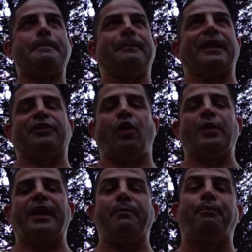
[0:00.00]
I'm like, yo,
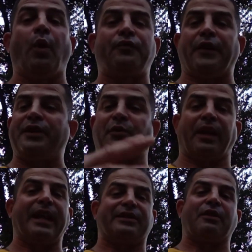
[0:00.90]
we can get Boneface. We
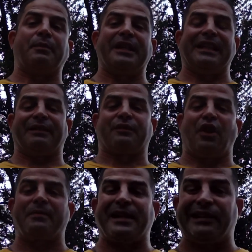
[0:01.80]
can get somebody like
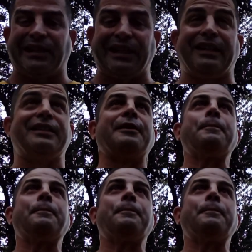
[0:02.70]
Combat 18.